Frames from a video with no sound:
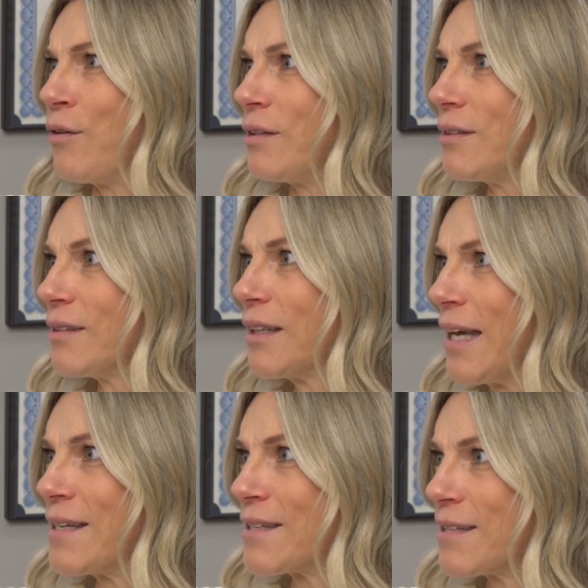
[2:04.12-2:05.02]
a
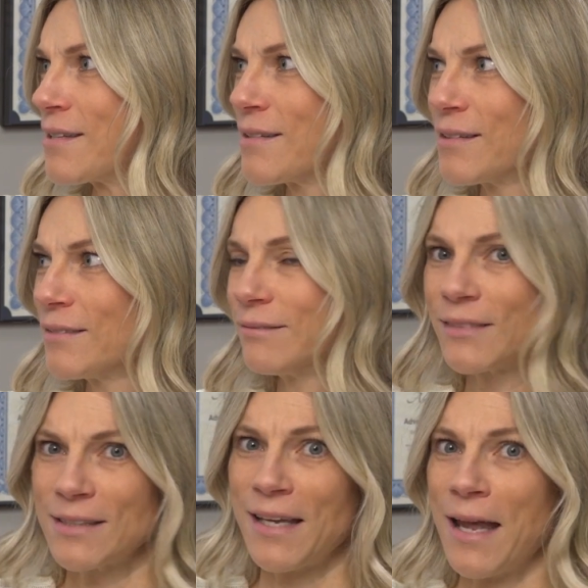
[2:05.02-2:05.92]
list.
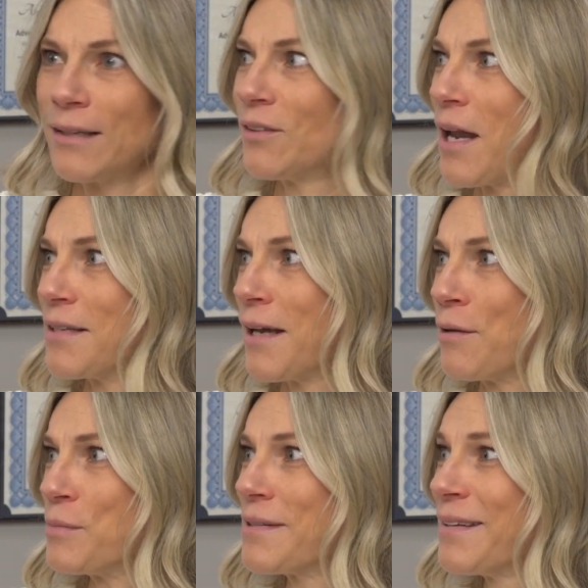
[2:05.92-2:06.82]
Because again, a lot of
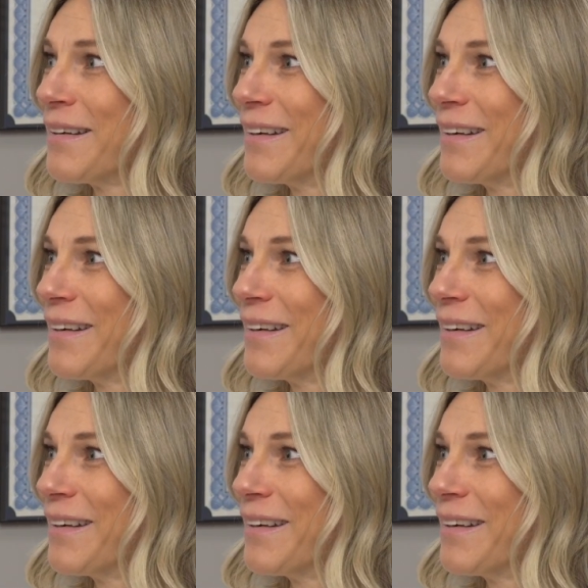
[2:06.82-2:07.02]
times